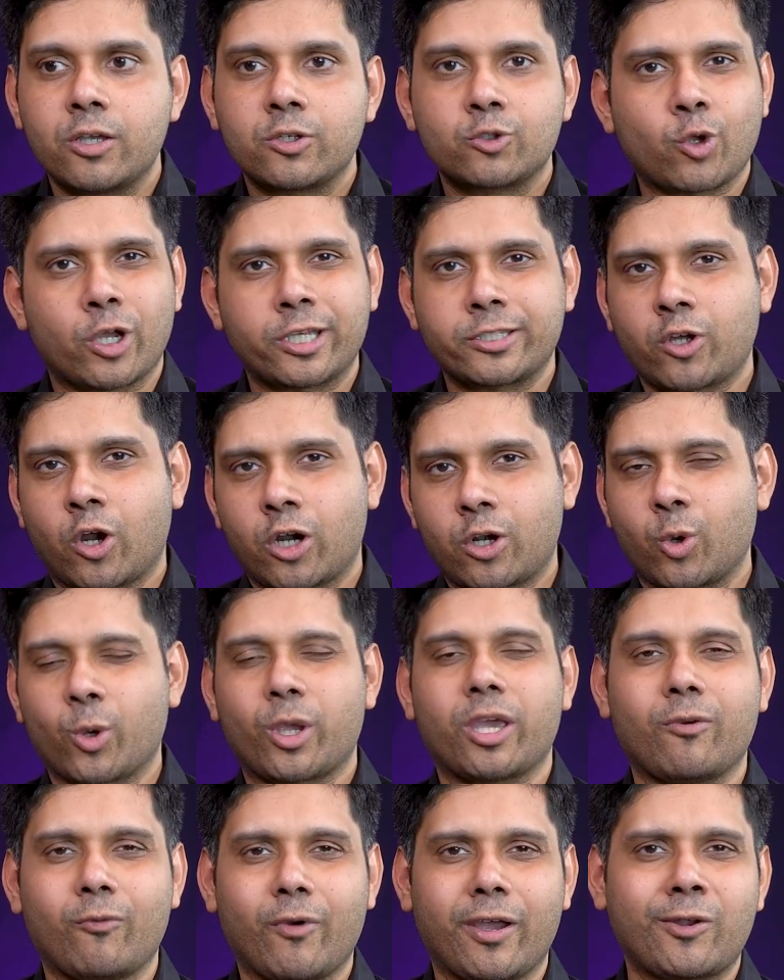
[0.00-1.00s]
So I thought,
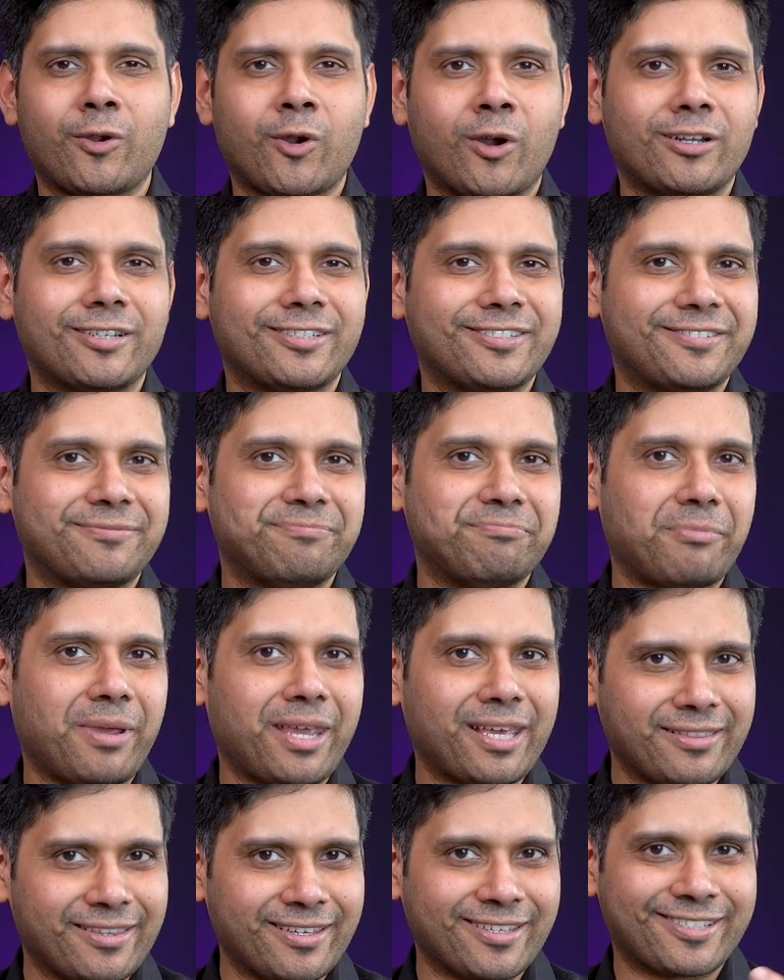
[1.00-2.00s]
okay, why not
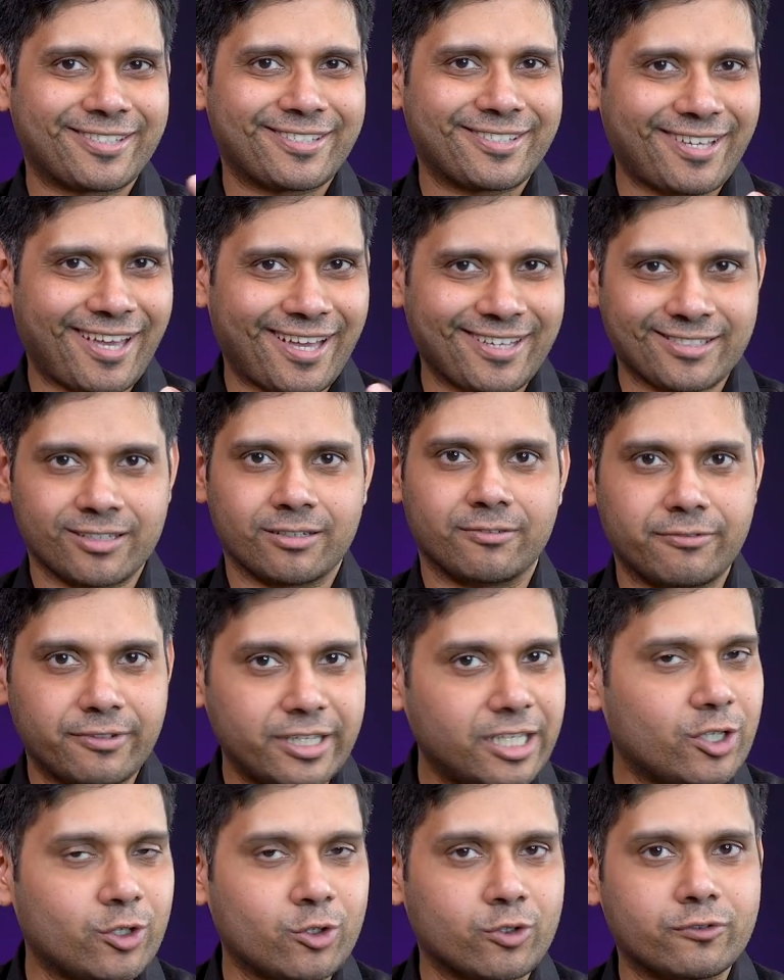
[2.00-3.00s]
make this as a
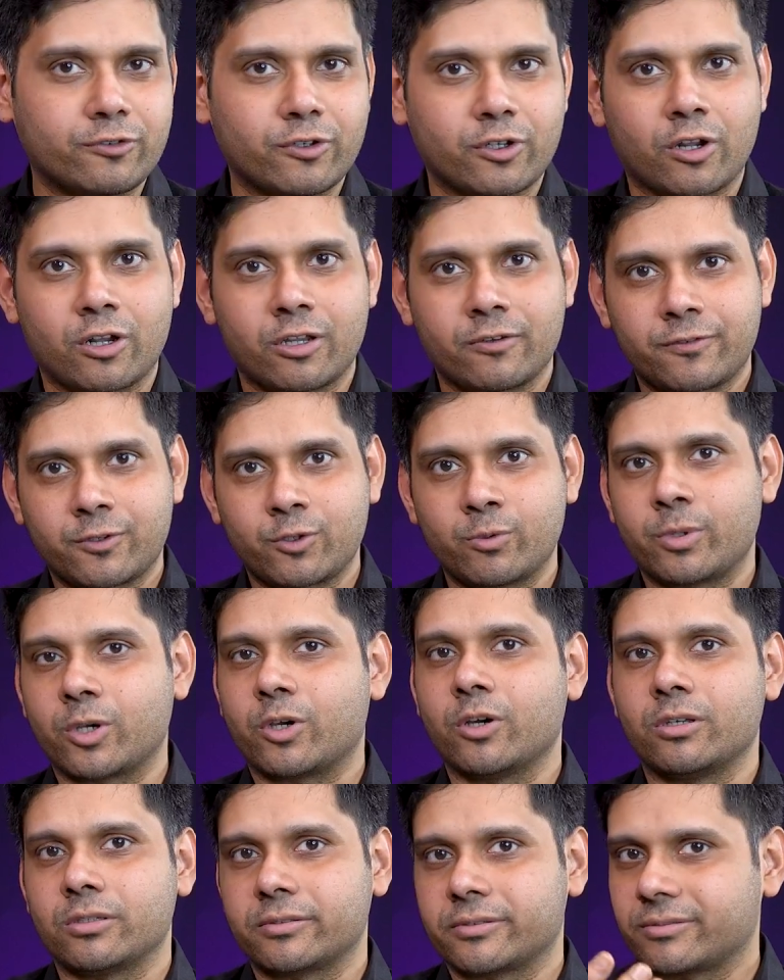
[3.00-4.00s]
video for all of you
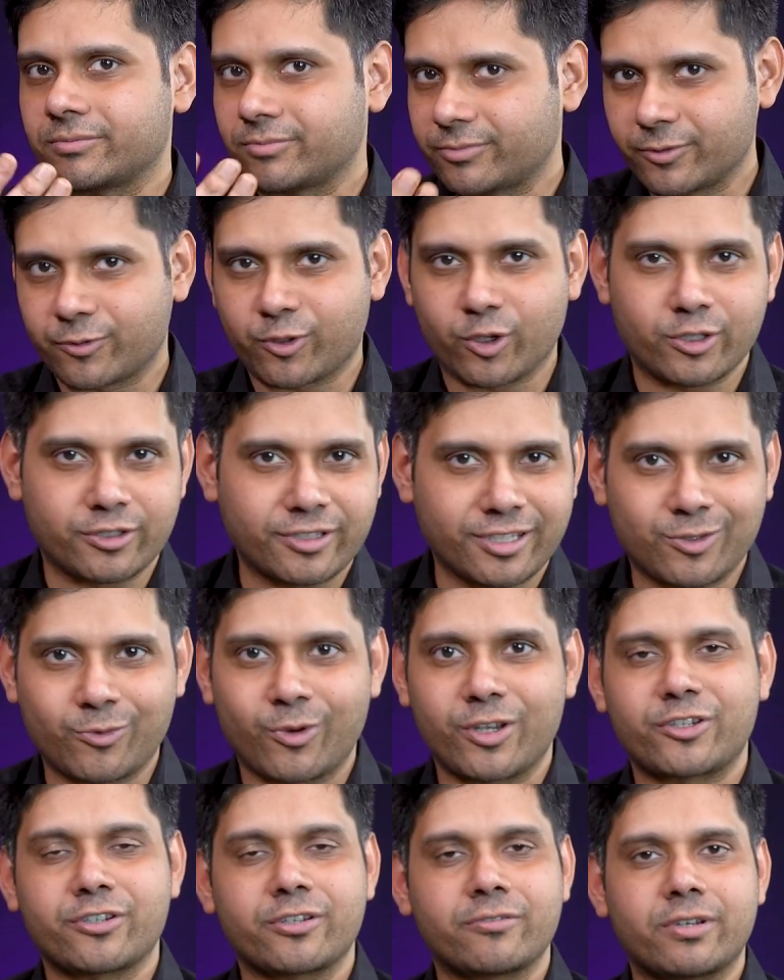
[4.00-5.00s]
because of course this
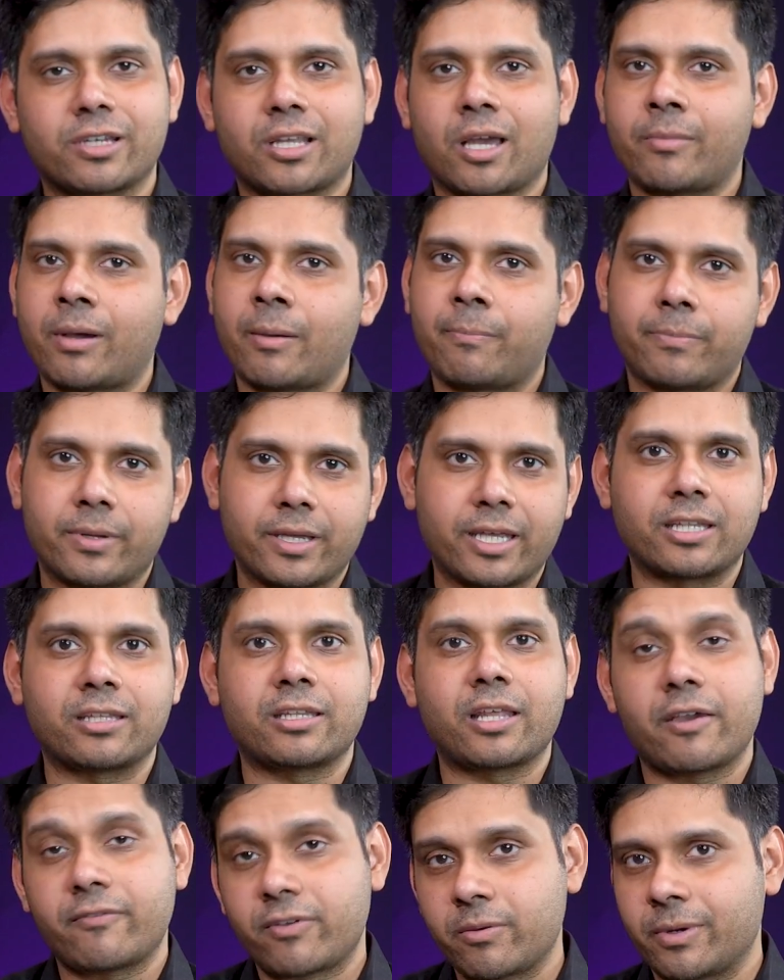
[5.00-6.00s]
question will come up
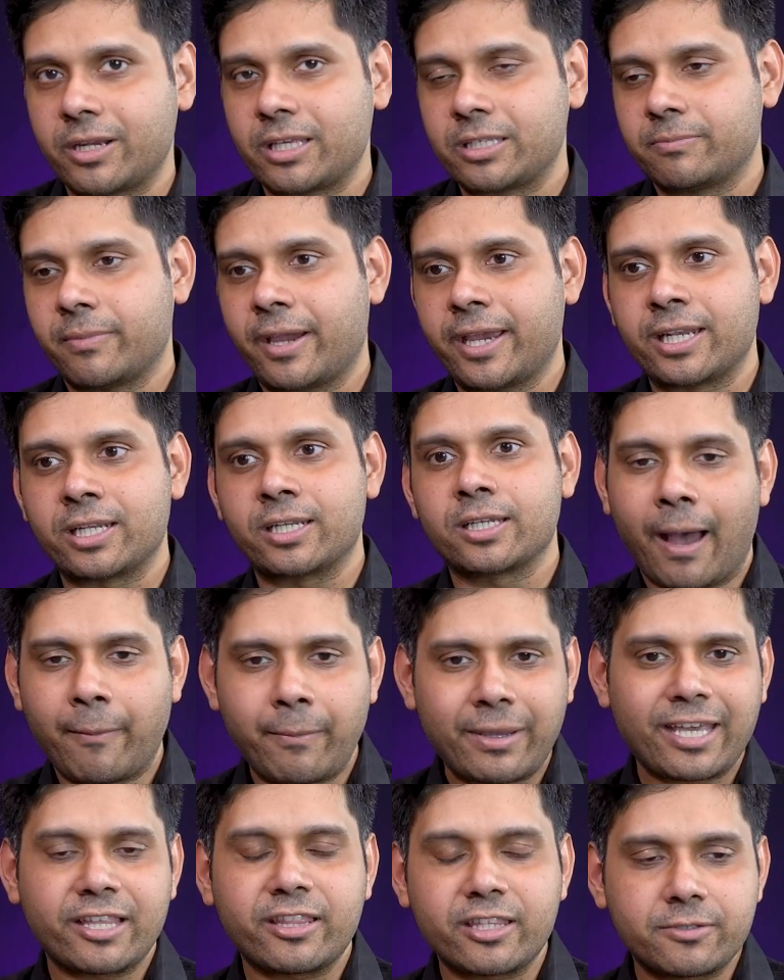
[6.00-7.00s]
in everybody's mind. I'm
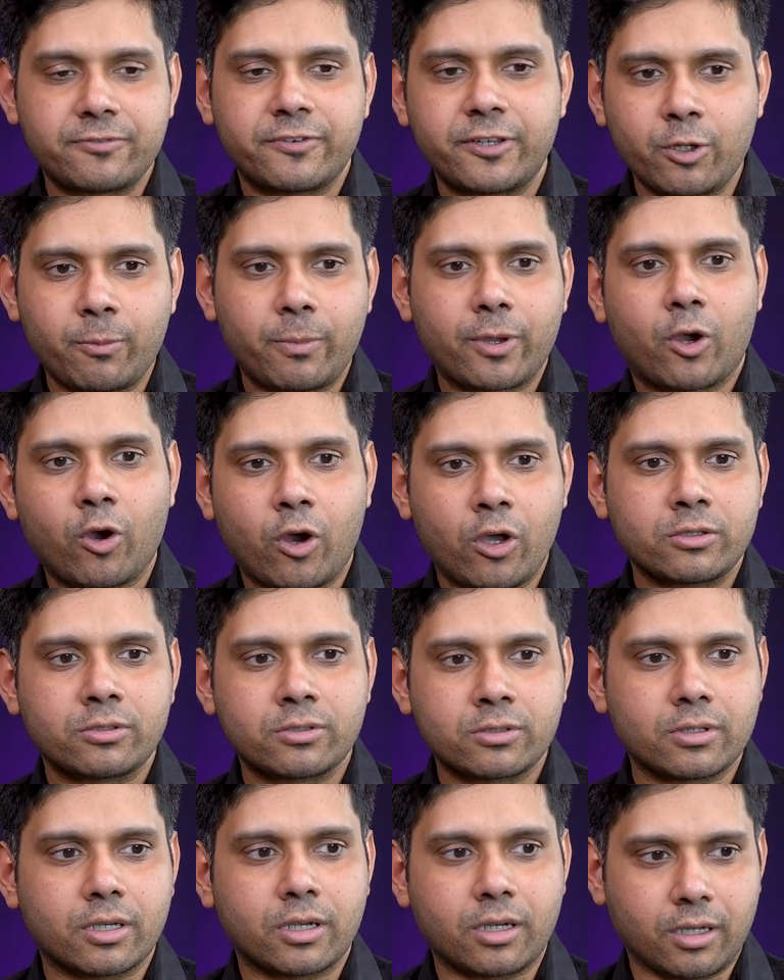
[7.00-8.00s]
making this video
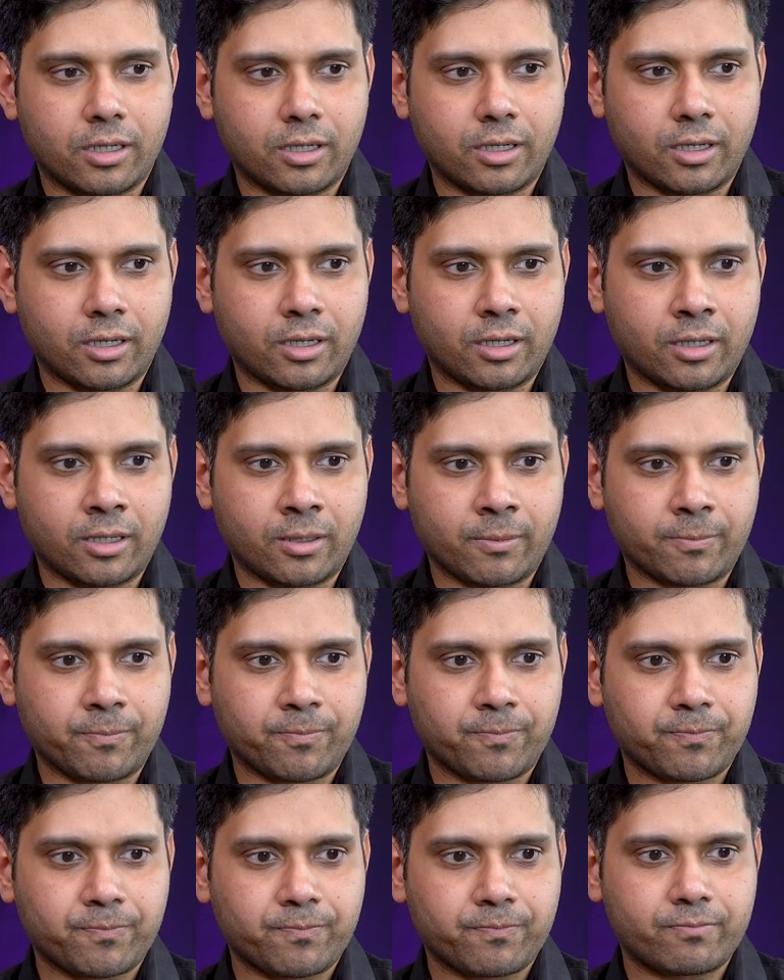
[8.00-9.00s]
because
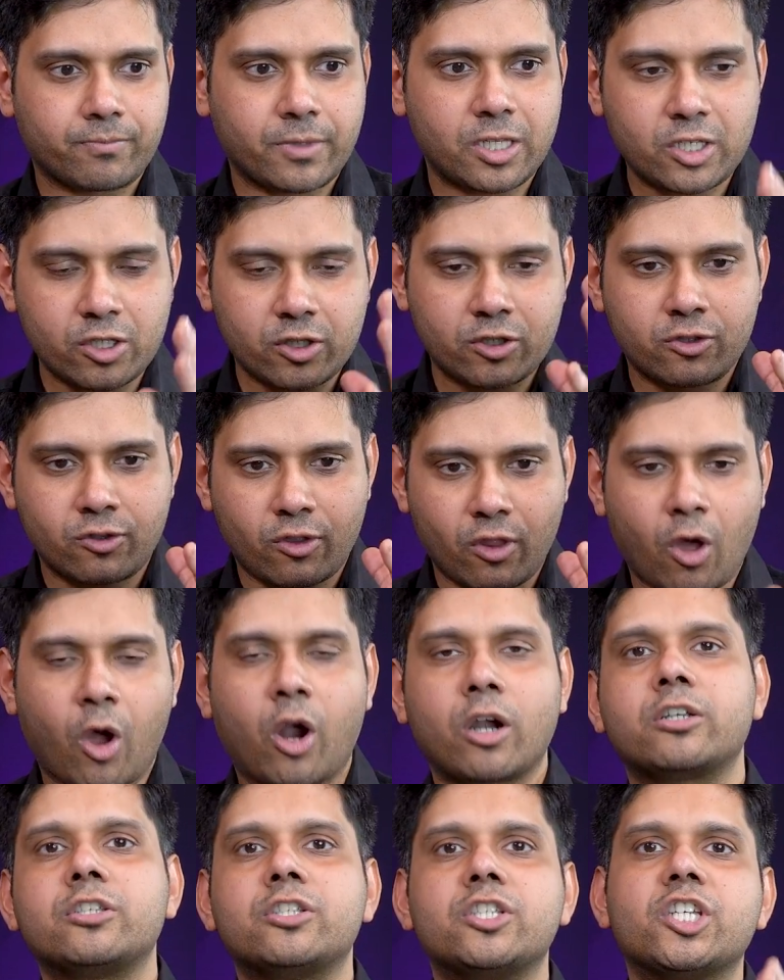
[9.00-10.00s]
um, this is
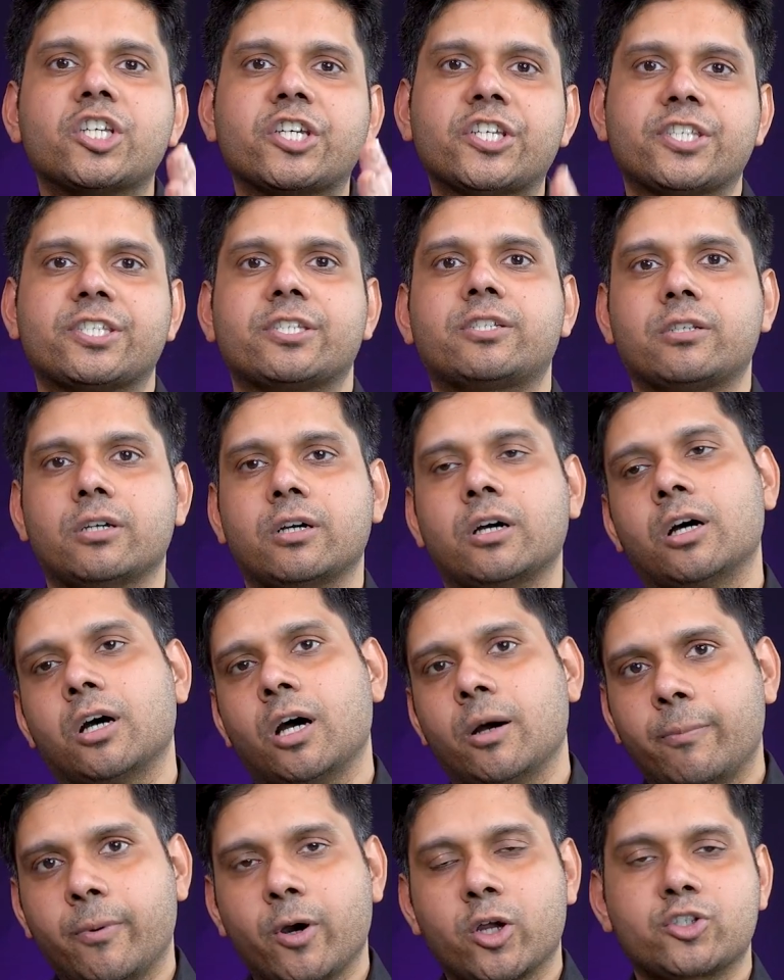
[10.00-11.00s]
not just a
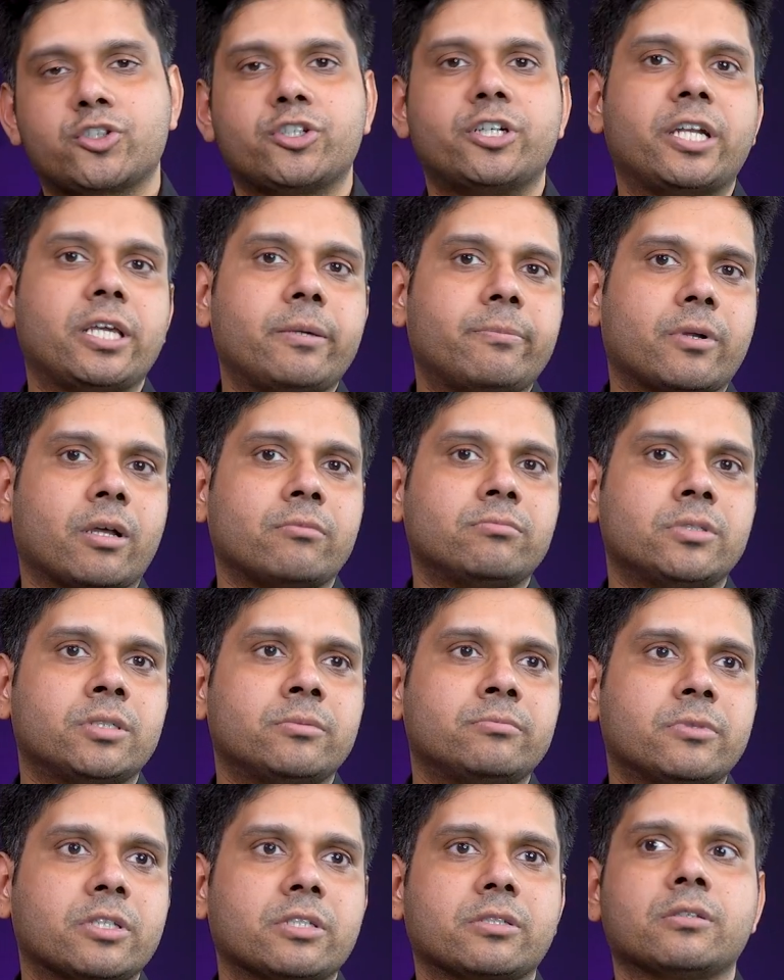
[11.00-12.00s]
opportunity
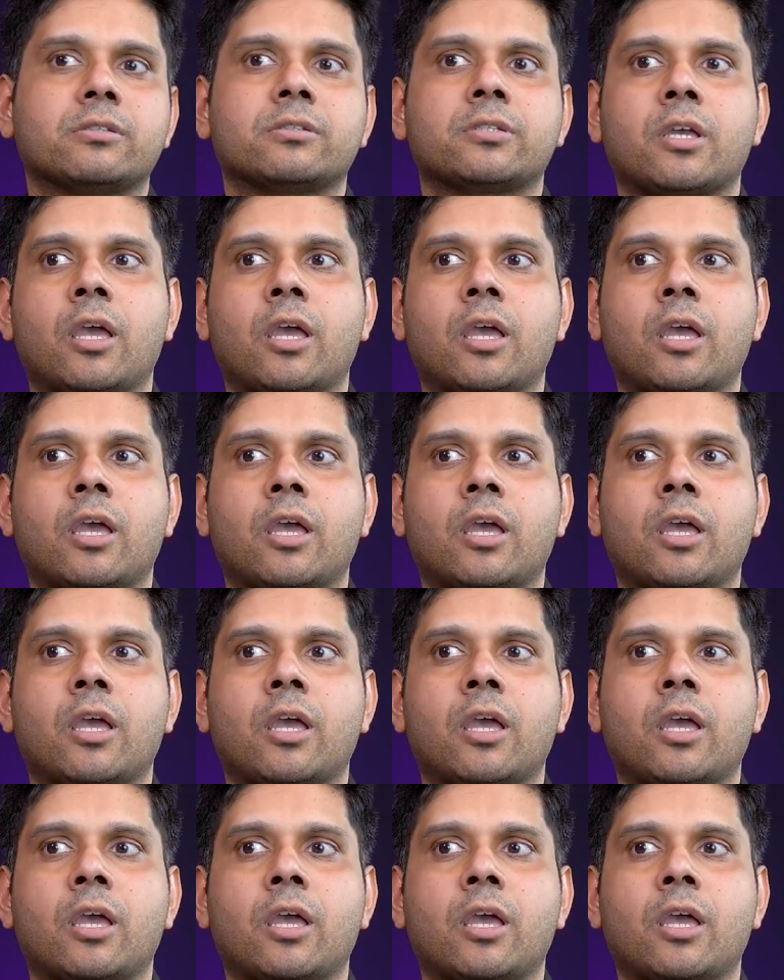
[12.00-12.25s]
problem this is